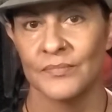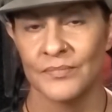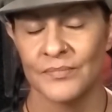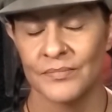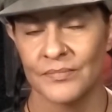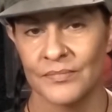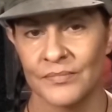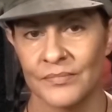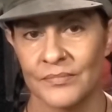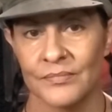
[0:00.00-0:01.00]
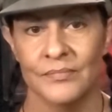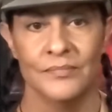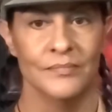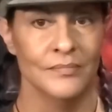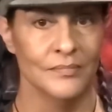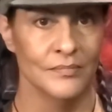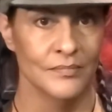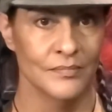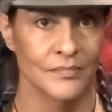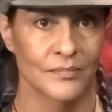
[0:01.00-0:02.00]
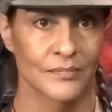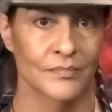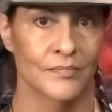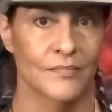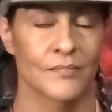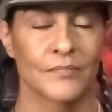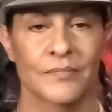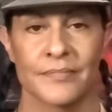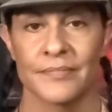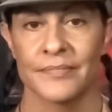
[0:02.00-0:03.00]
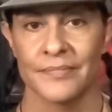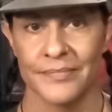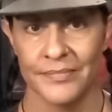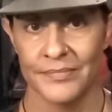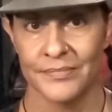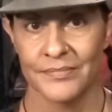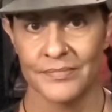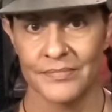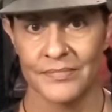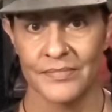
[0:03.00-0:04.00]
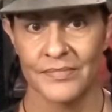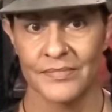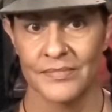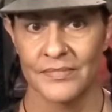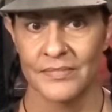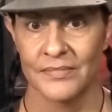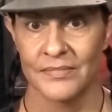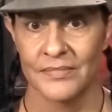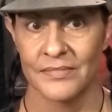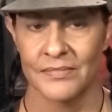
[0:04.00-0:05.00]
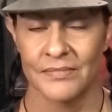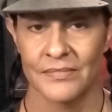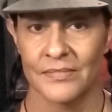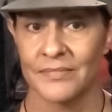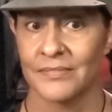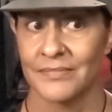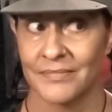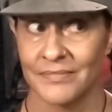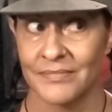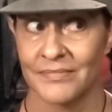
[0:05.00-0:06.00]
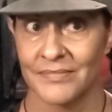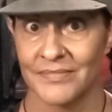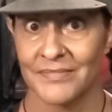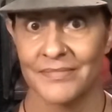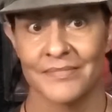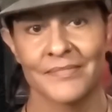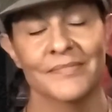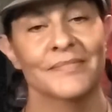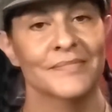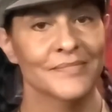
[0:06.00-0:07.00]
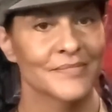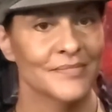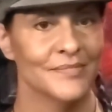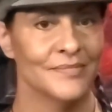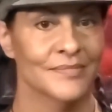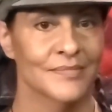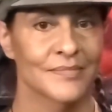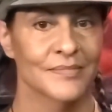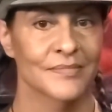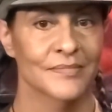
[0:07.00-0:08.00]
This person isn't speaking.